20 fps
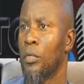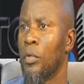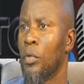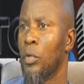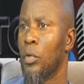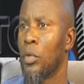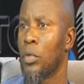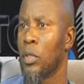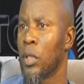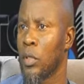
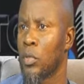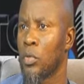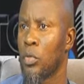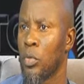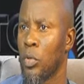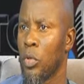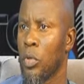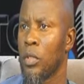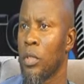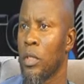you tattoo
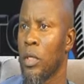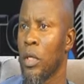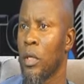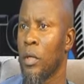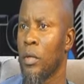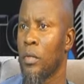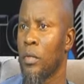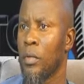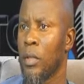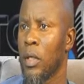
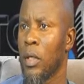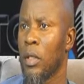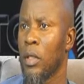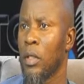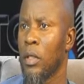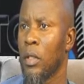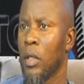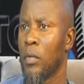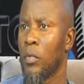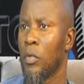yourself
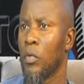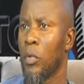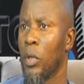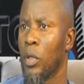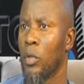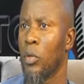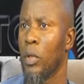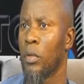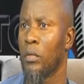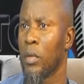again, even
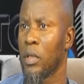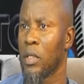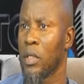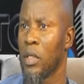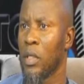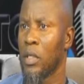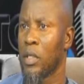when you are vaccinated,